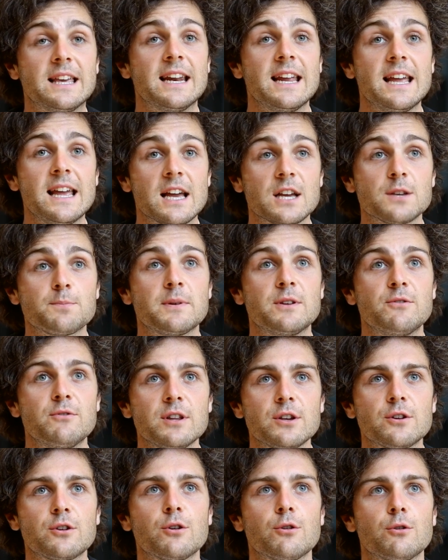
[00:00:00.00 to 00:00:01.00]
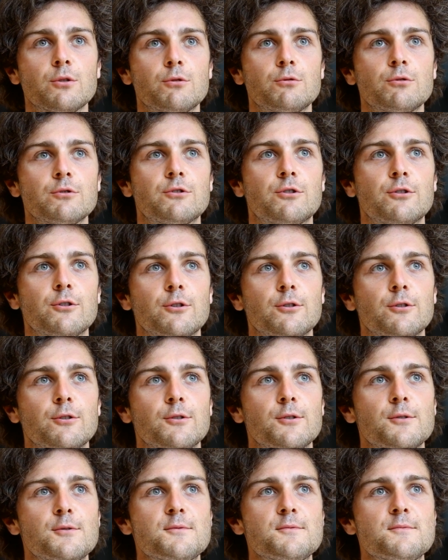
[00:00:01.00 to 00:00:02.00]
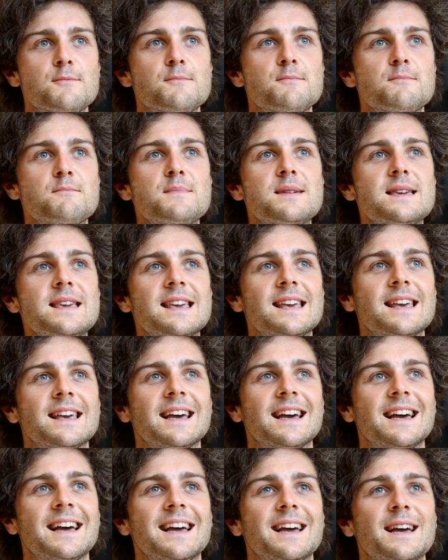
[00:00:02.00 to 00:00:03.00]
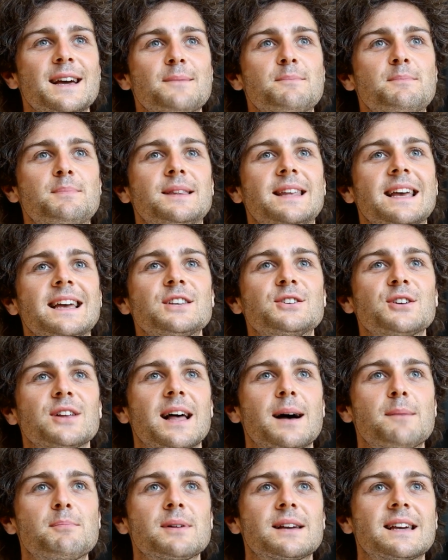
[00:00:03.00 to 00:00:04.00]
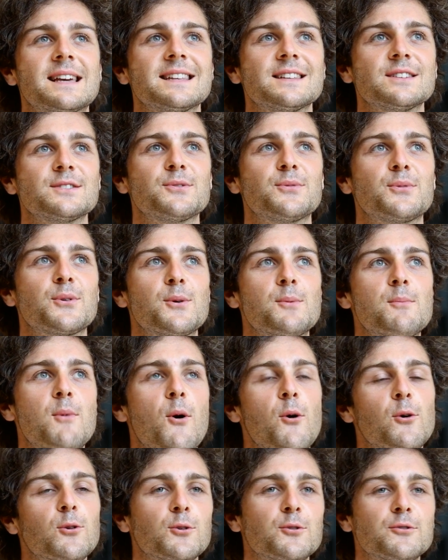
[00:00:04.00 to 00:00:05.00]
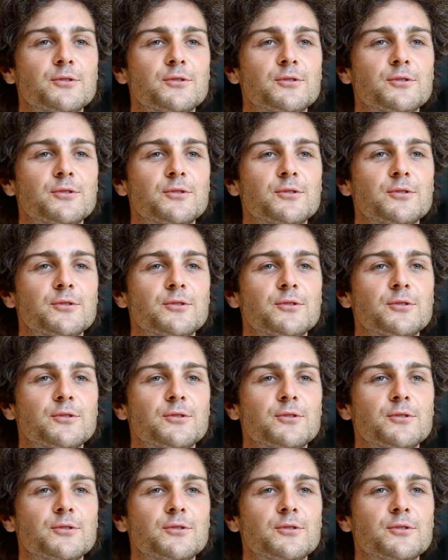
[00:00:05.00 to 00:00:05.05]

great. It's been really cool to meet potential applicants from all